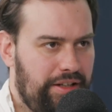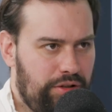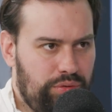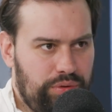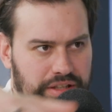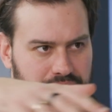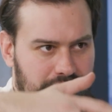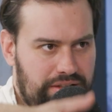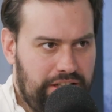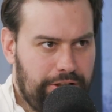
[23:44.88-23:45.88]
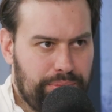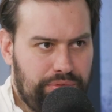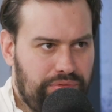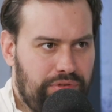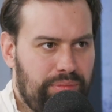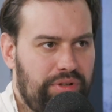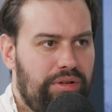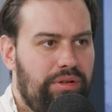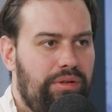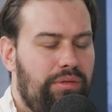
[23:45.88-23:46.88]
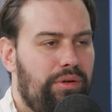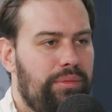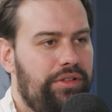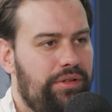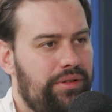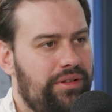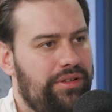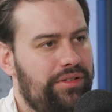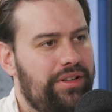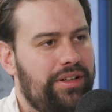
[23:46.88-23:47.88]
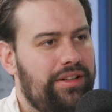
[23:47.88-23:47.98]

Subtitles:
Including the dig-ups from the raw materials.